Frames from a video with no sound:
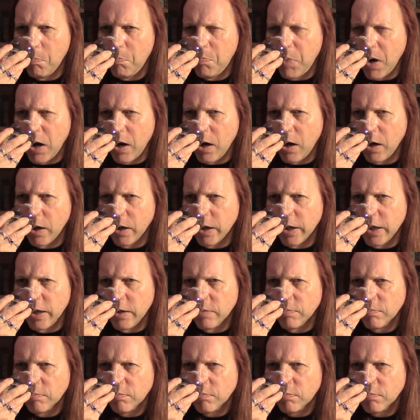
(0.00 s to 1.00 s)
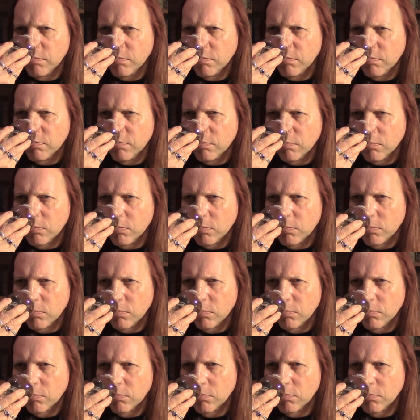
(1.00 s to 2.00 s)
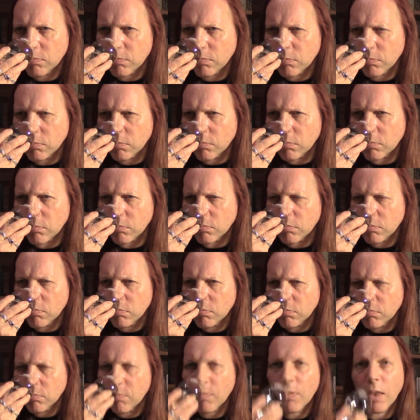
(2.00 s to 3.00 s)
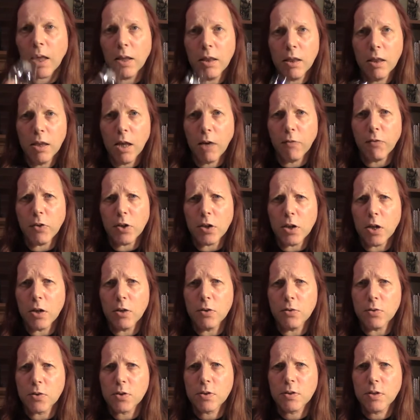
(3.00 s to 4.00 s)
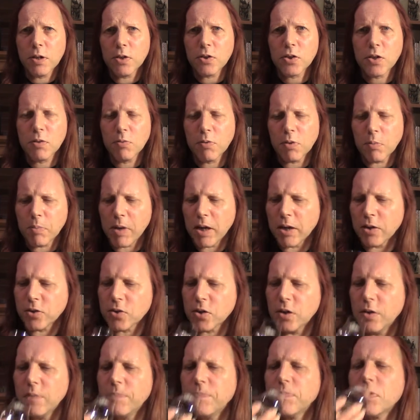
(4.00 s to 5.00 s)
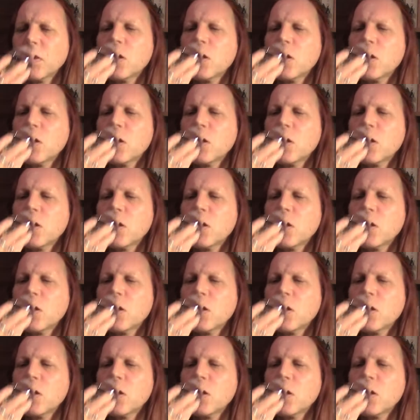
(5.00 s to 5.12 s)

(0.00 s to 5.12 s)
barley. Lovely nose. Let's see what the palate's like.